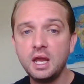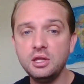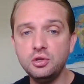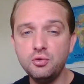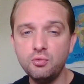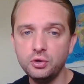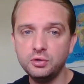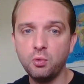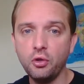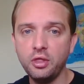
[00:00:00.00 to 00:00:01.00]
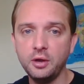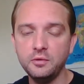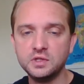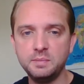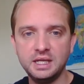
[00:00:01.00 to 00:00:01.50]
you would want
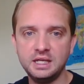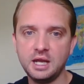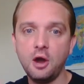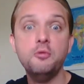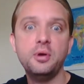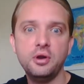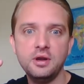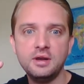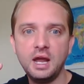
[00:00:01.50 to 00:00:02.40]
those to be open